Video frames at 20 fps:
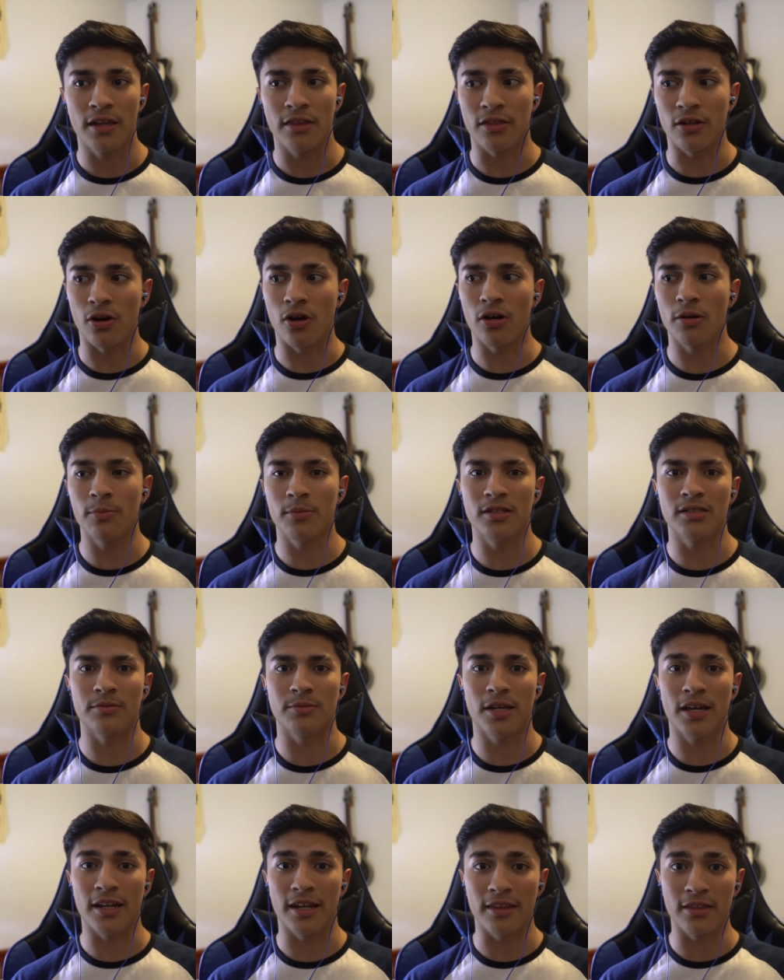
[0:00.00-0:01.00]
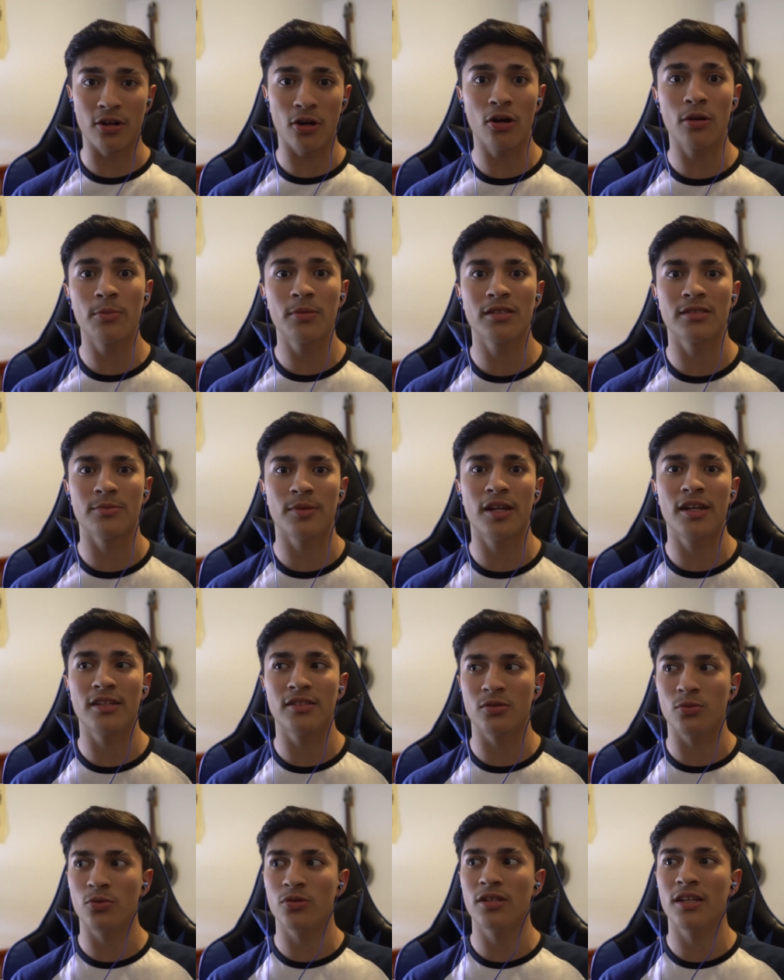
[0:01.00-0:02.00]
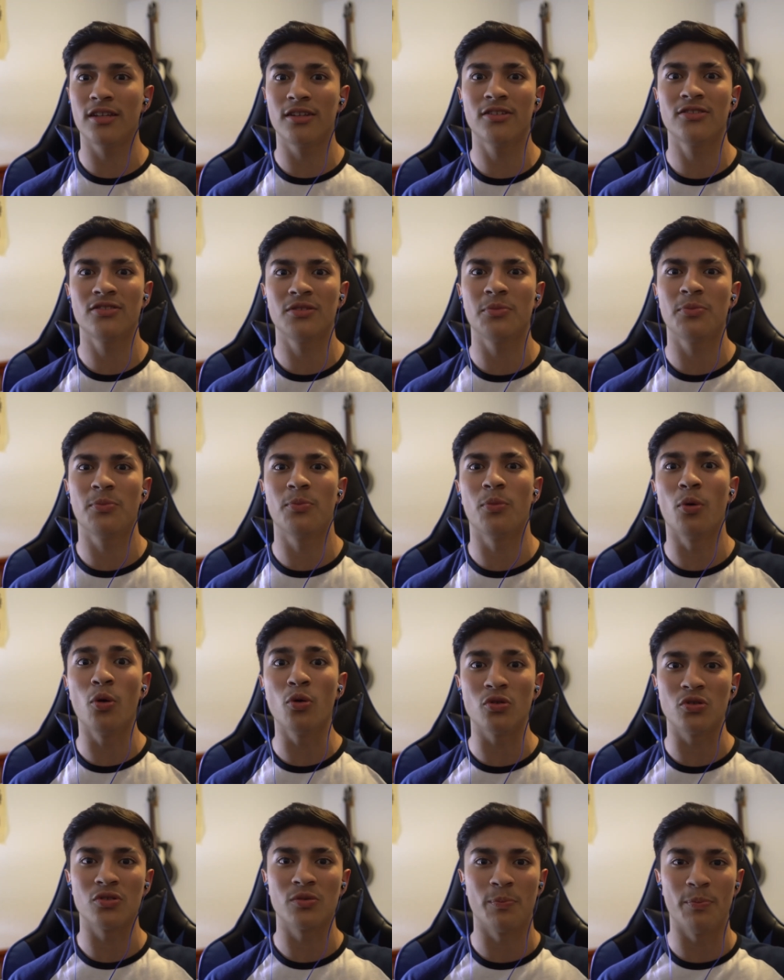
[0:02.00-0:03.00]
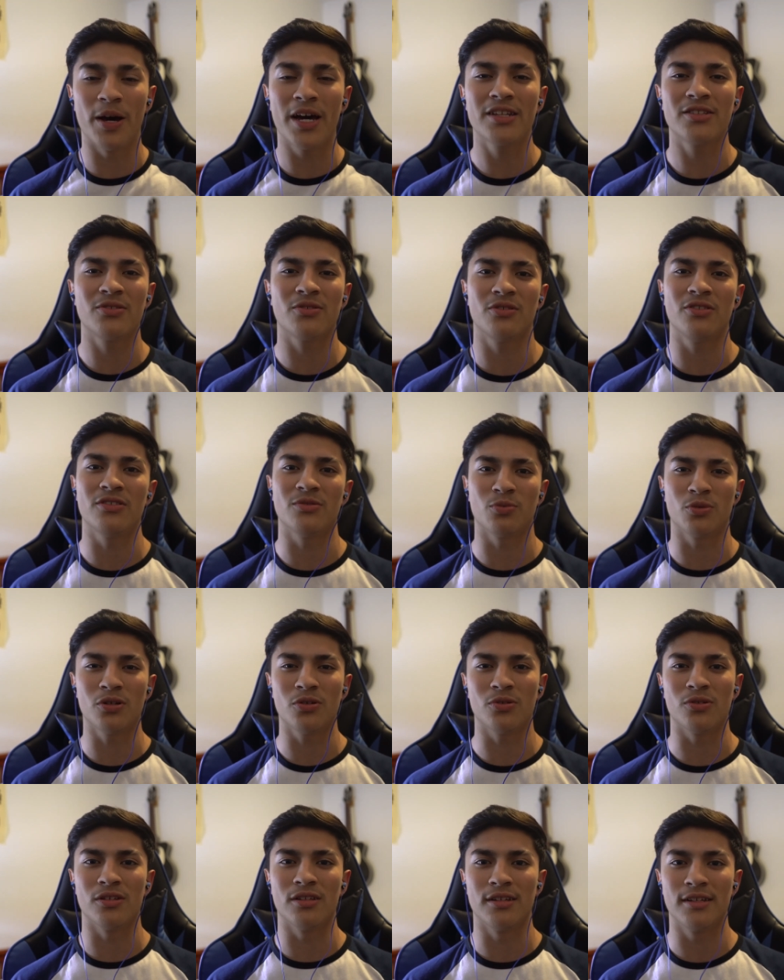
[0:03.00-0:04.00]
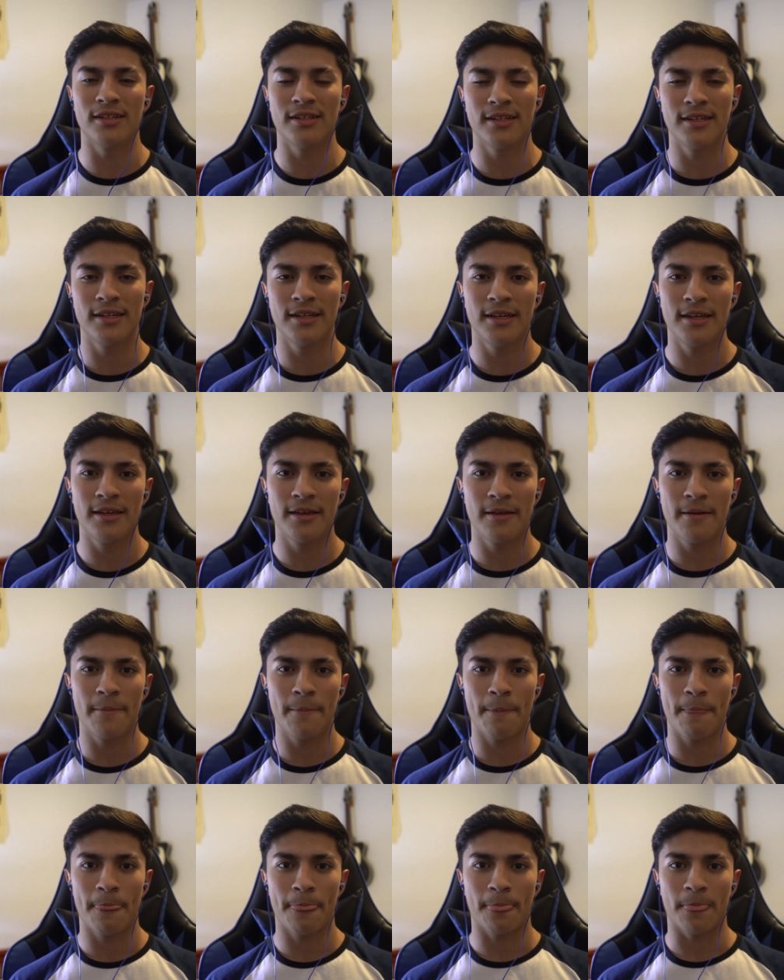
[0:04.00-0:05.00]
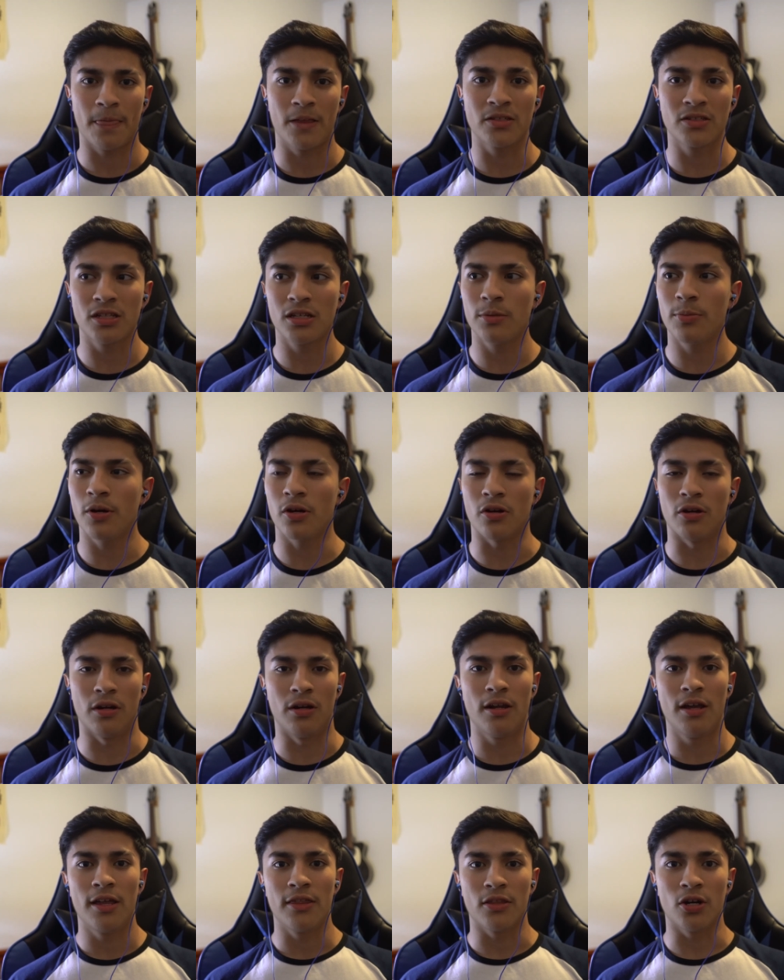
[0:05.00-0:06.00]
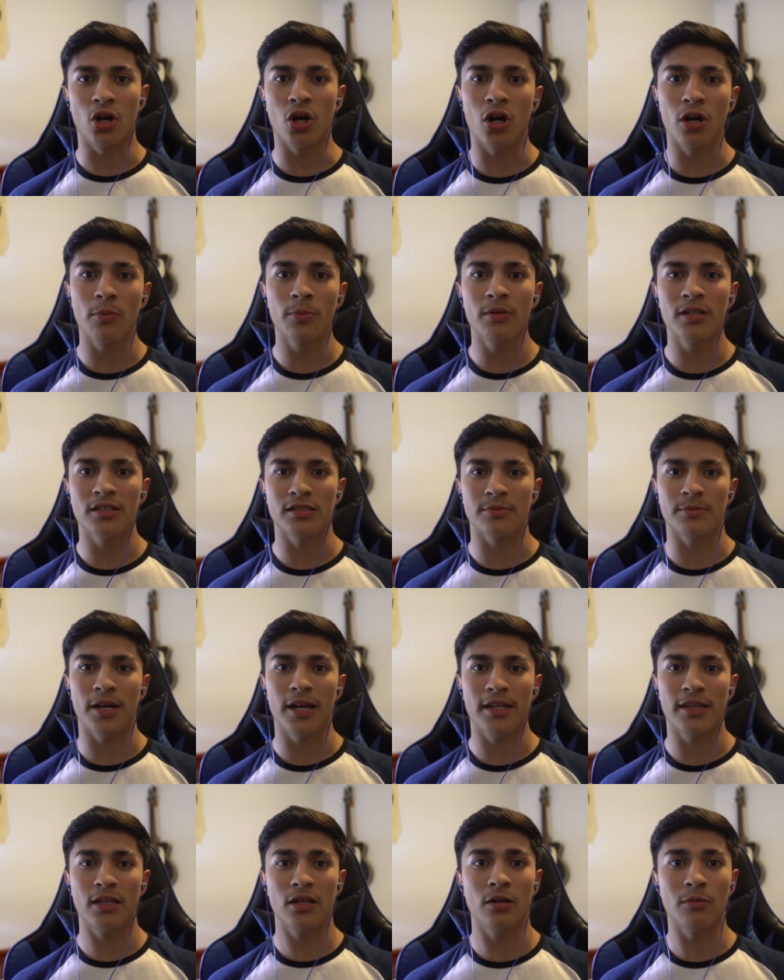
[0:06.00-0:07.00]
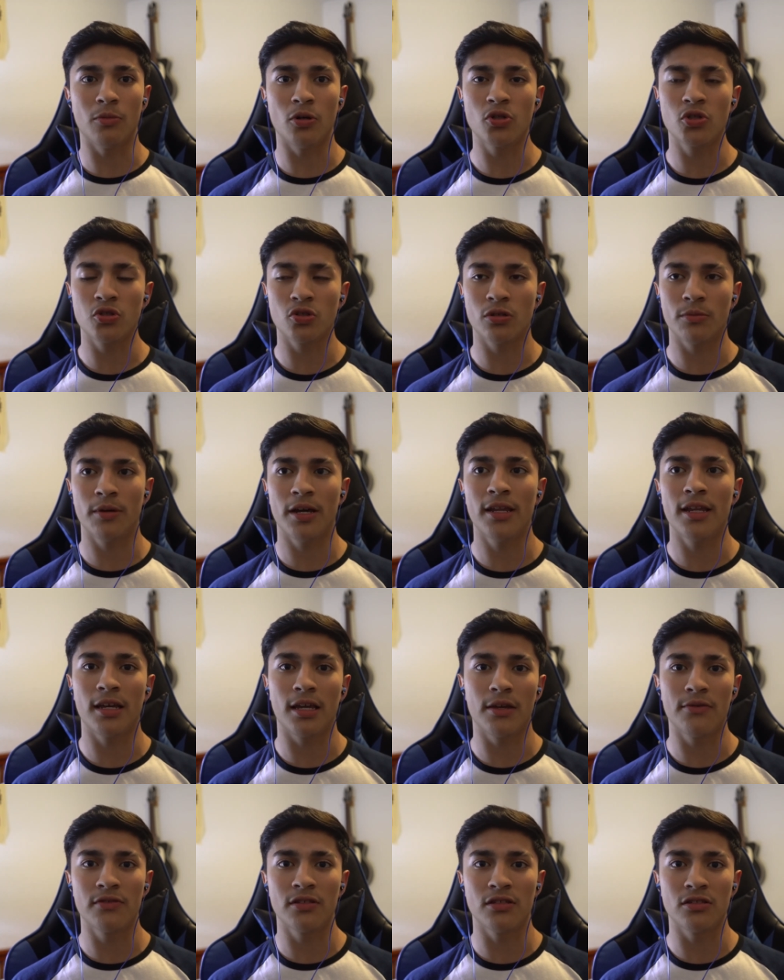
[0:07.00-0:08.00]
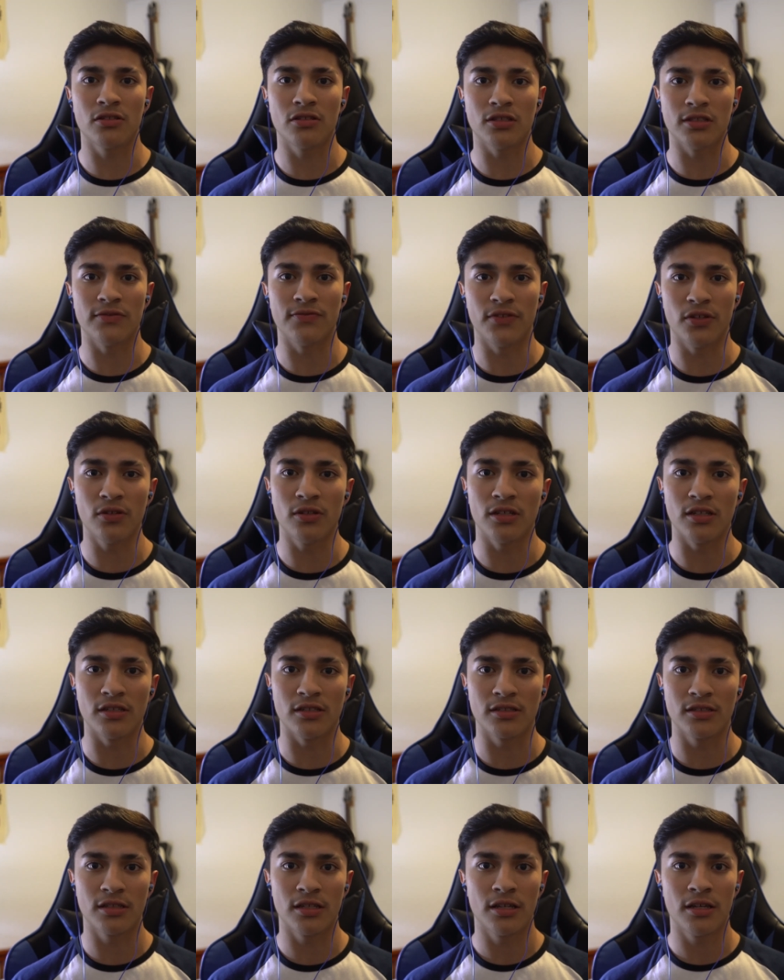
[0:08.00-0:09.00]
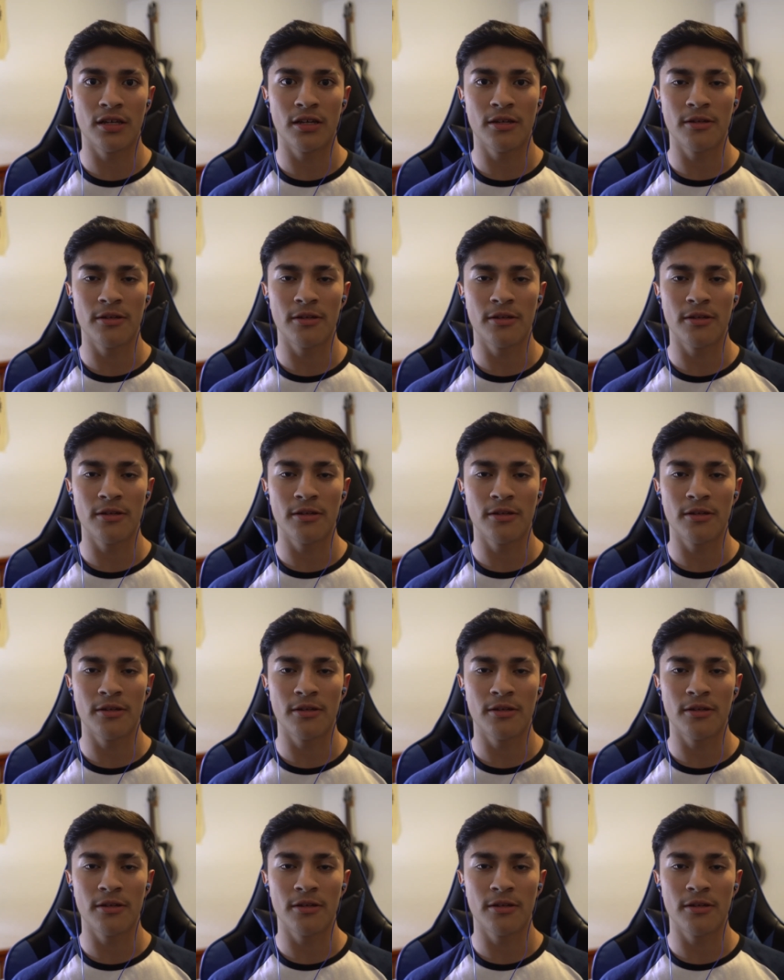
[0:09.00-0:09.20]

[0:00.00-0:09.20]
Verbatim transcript: the harmless man, and the harmless man is the one that does the most bad to this world. Just think about it. The harmless man, the emotional man that gives into his feelings,